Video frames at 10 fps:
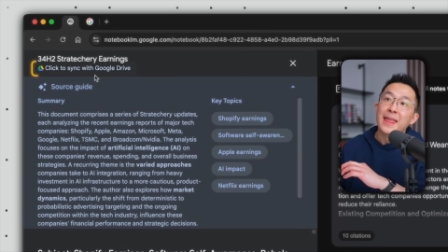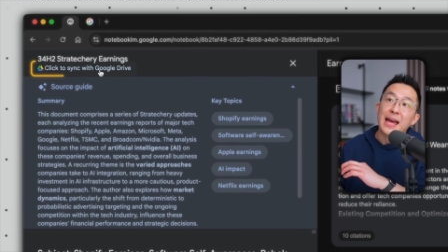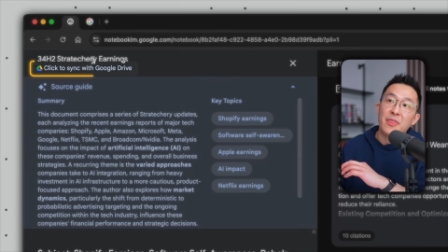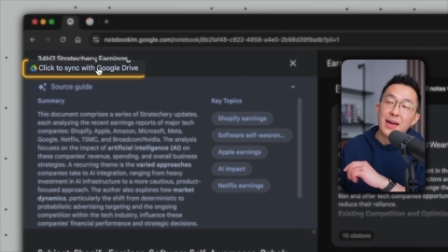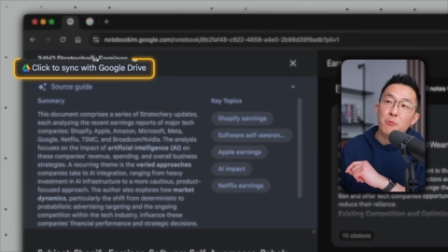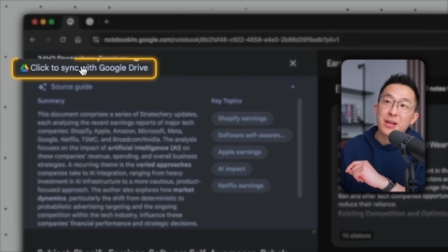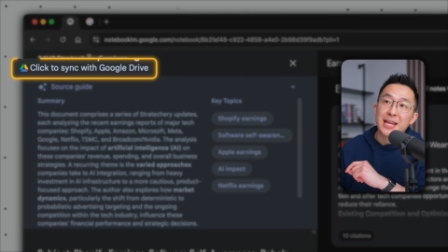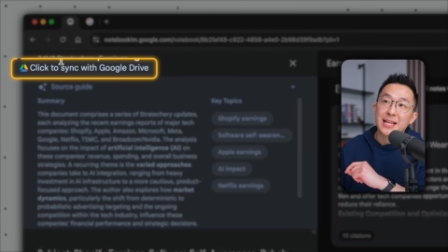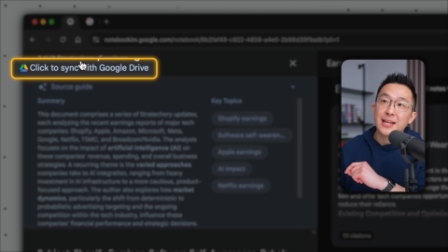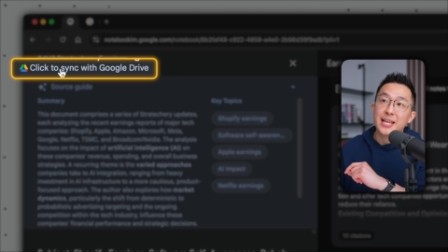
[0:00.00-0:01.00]
and then we
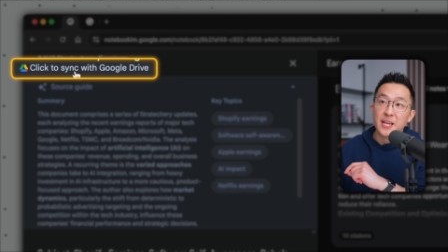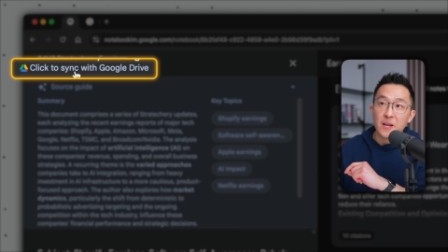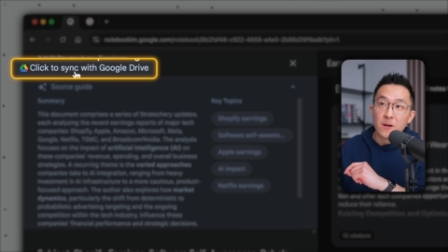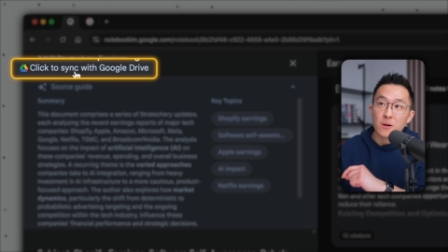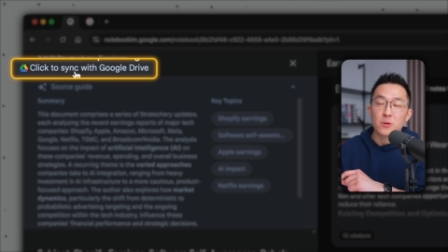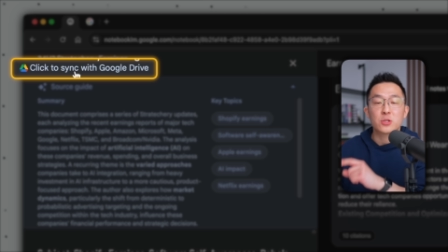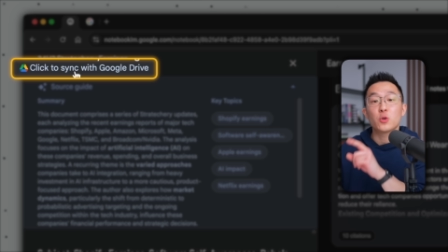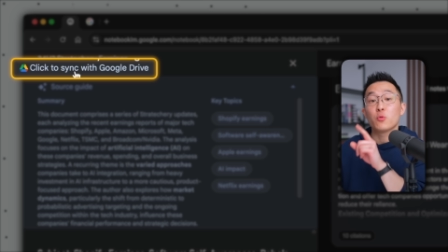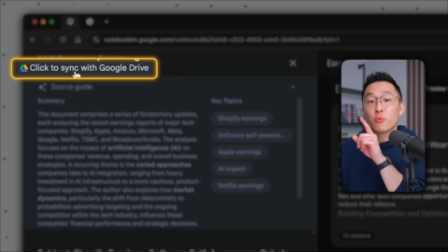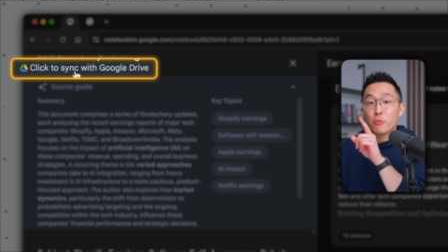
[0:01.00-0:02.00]
can click here to
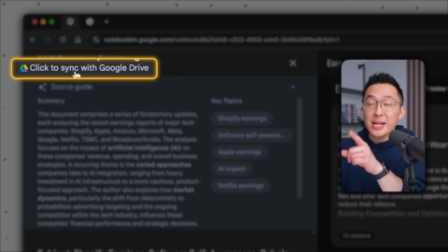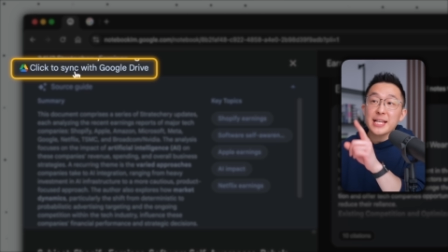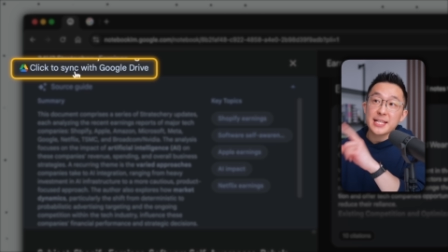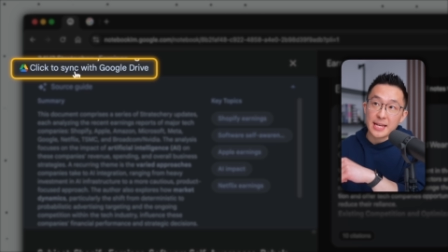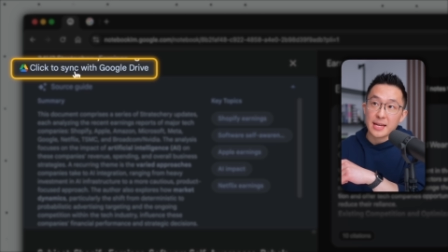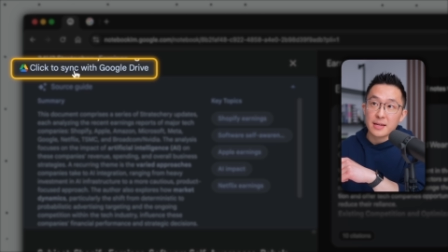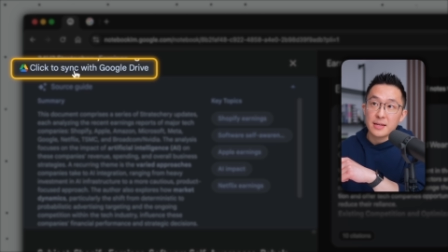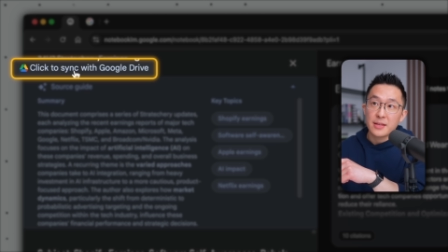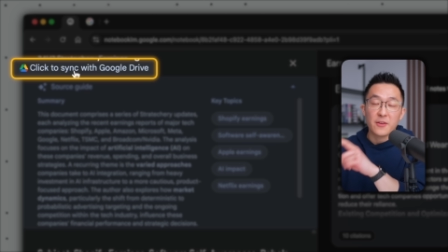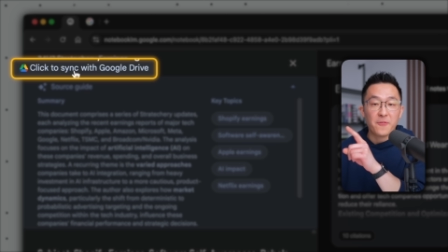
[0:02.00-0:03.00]

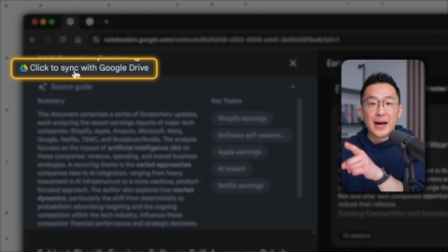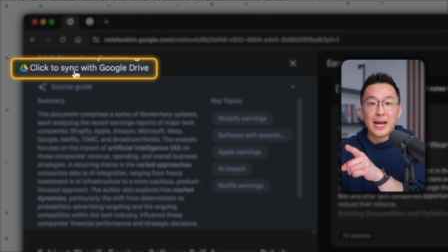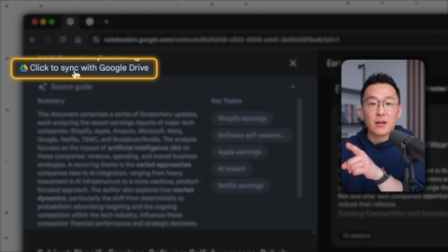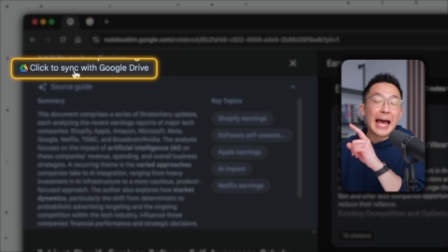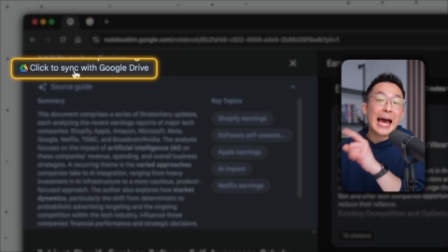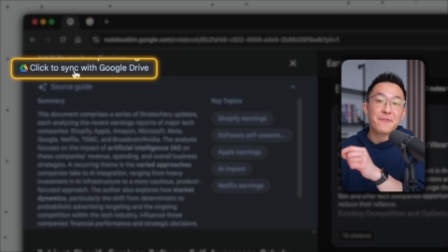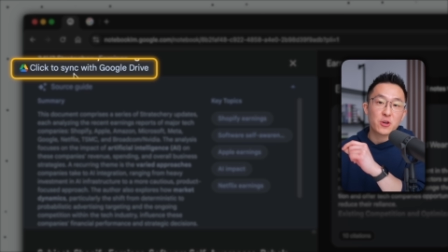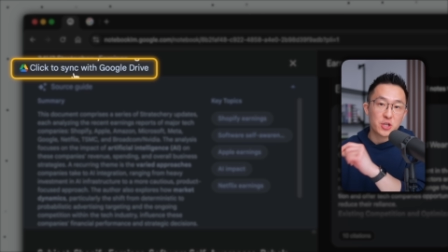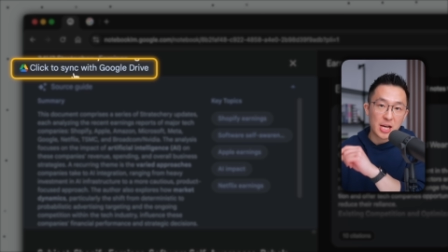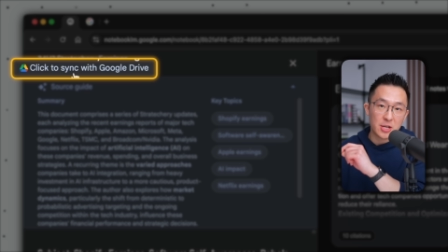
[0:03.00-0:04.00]
resync the file after
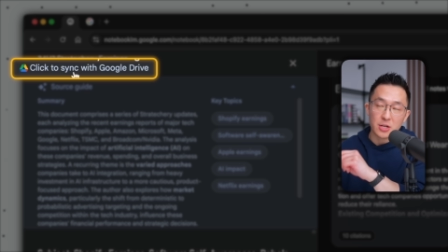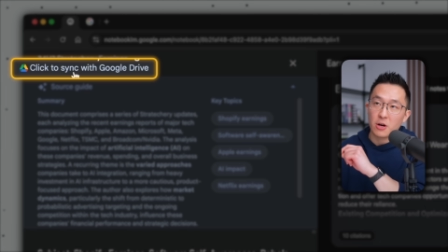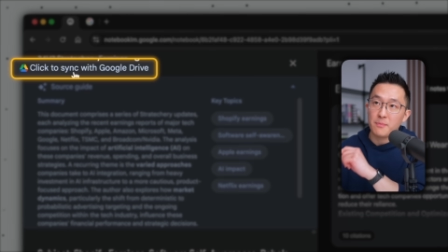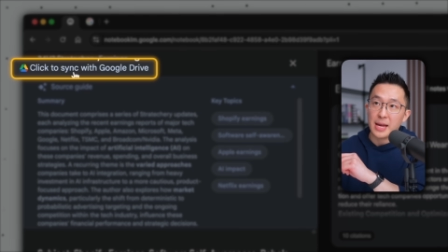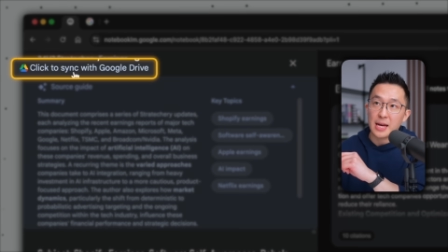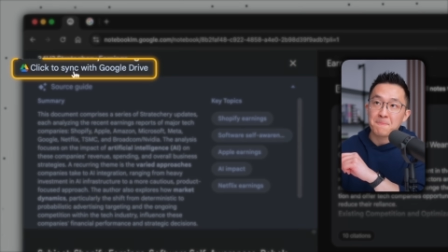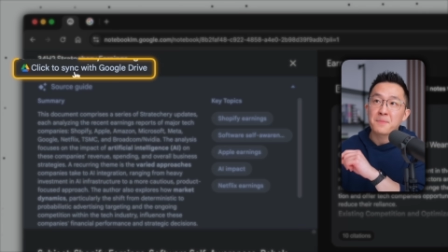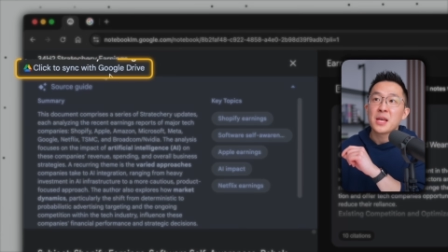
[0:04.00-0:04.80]
changes are made